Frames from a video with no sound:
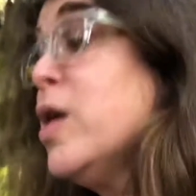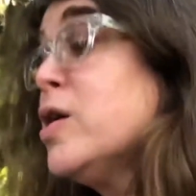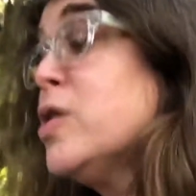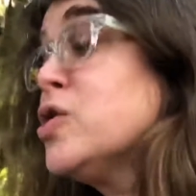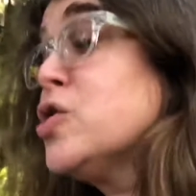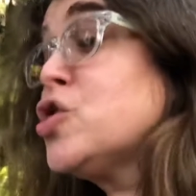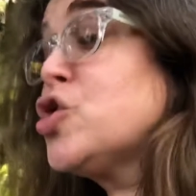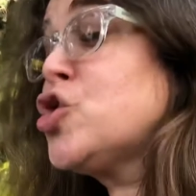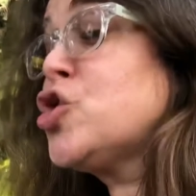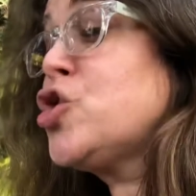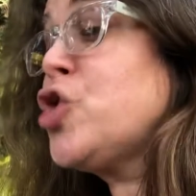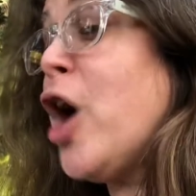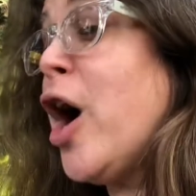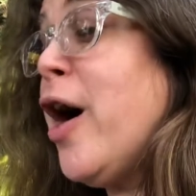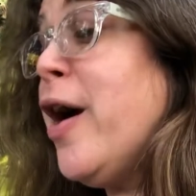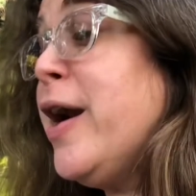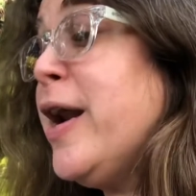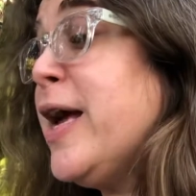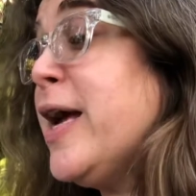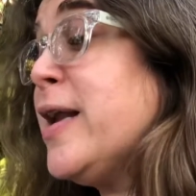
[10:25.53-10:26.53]

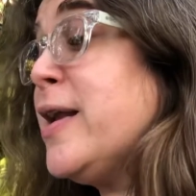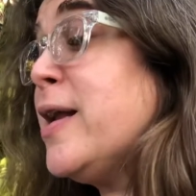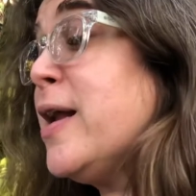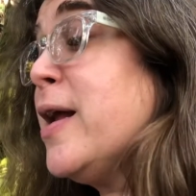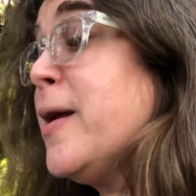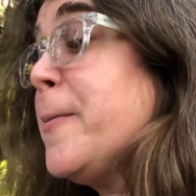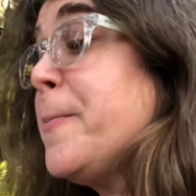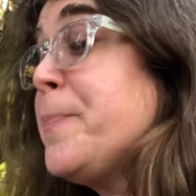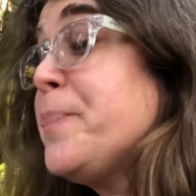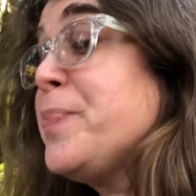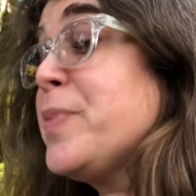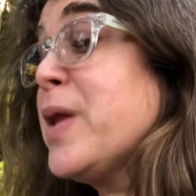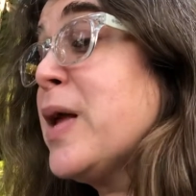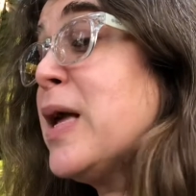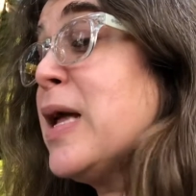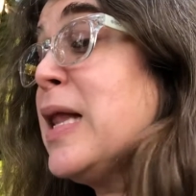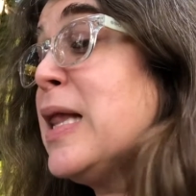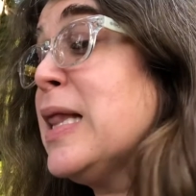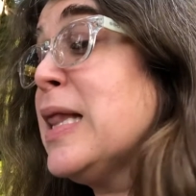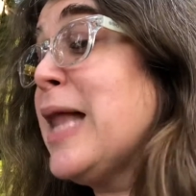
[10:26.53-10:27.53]
started
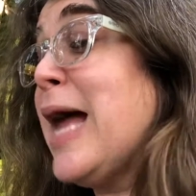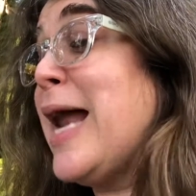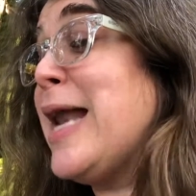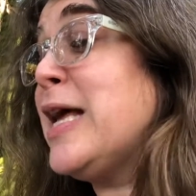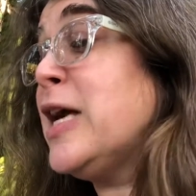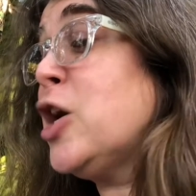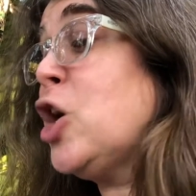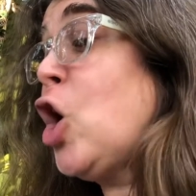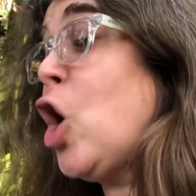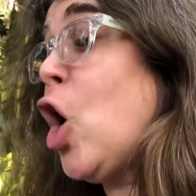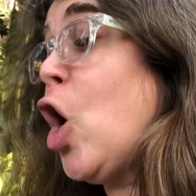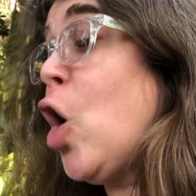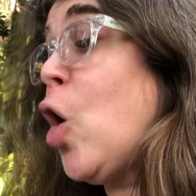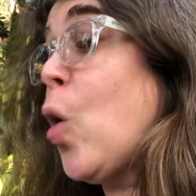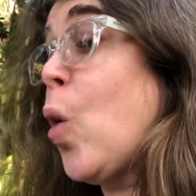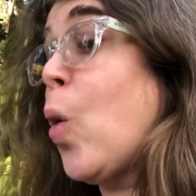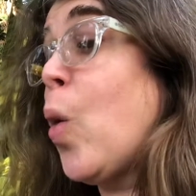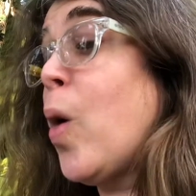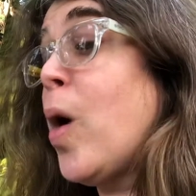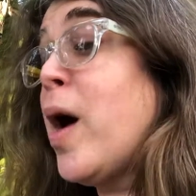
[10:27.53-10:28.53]
letting
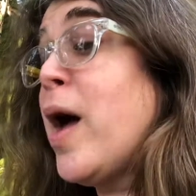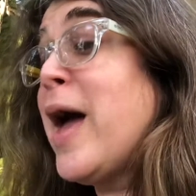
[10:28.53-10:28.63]
go,